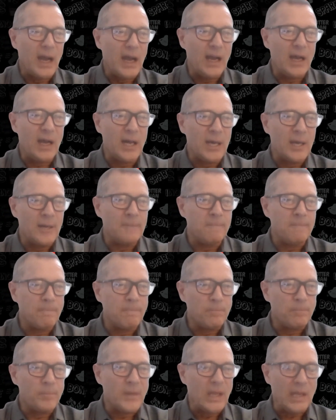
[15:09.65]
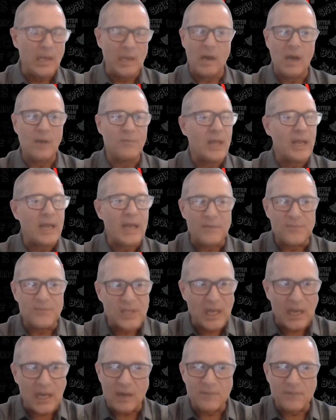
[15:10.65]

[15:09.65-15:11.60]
Um, you know, I, like I've said,